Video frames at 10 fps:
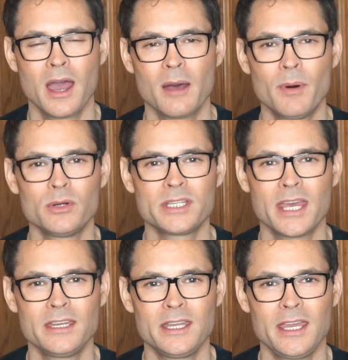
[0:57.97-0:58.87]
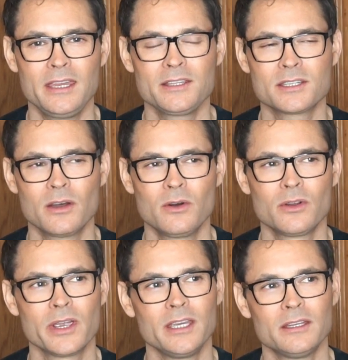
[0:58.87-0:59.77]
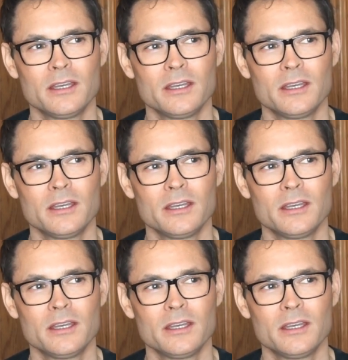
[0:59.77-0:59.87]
about 10 days. Oh, great.